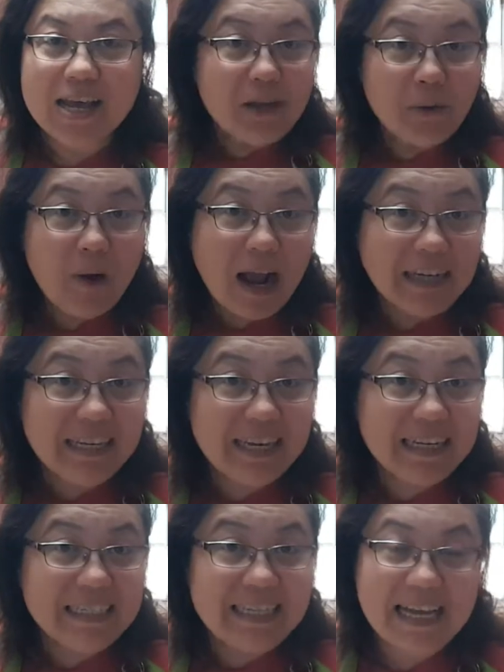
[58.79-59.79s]
So we're actually
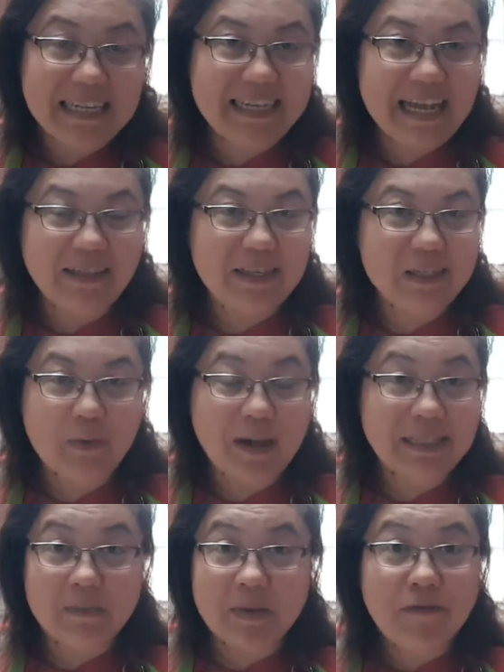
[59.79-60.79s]
gonna test out this
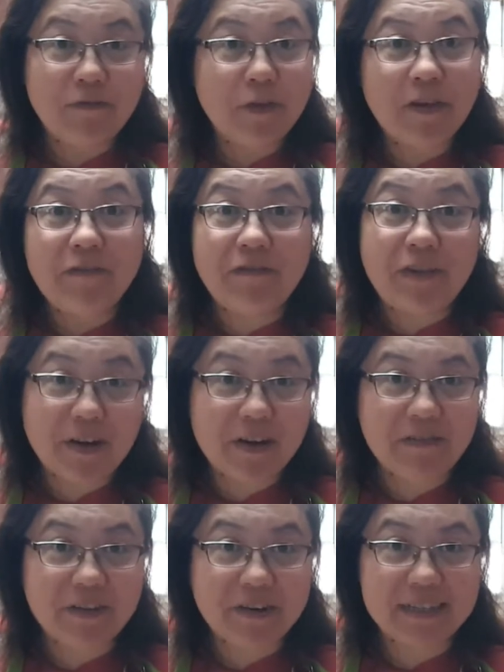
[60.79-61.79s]
recipe for the
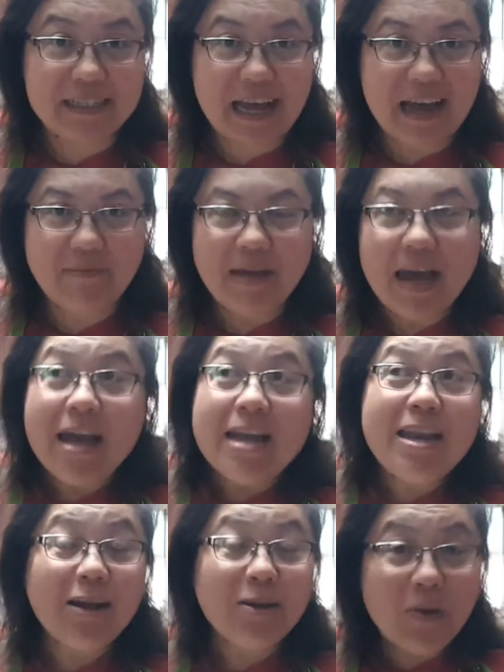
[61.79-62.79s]
very first time.
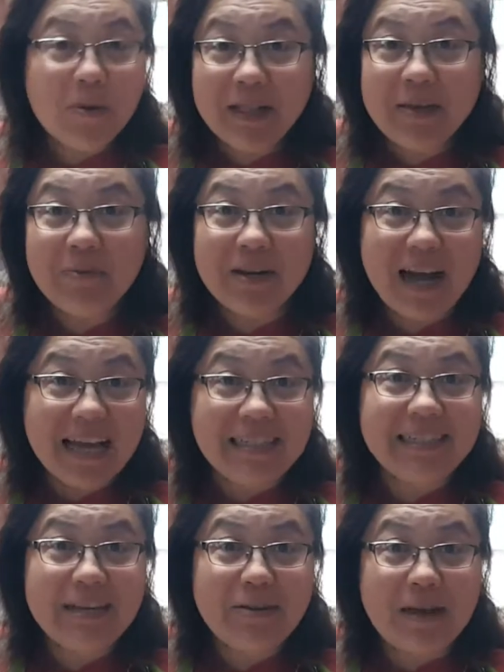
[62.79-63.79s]
Now, normally when
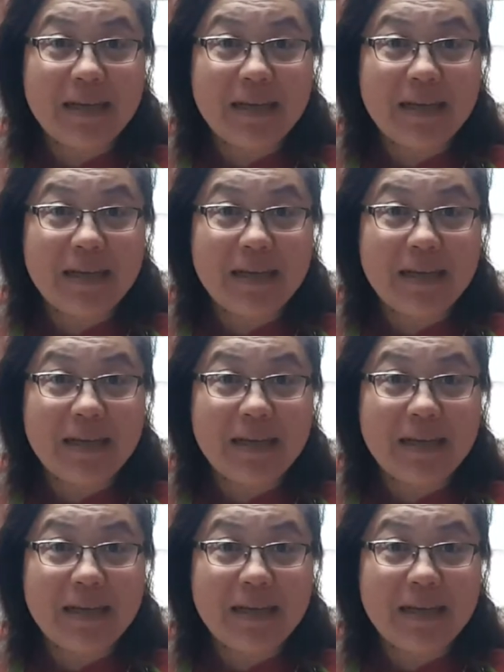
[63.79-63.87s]
I see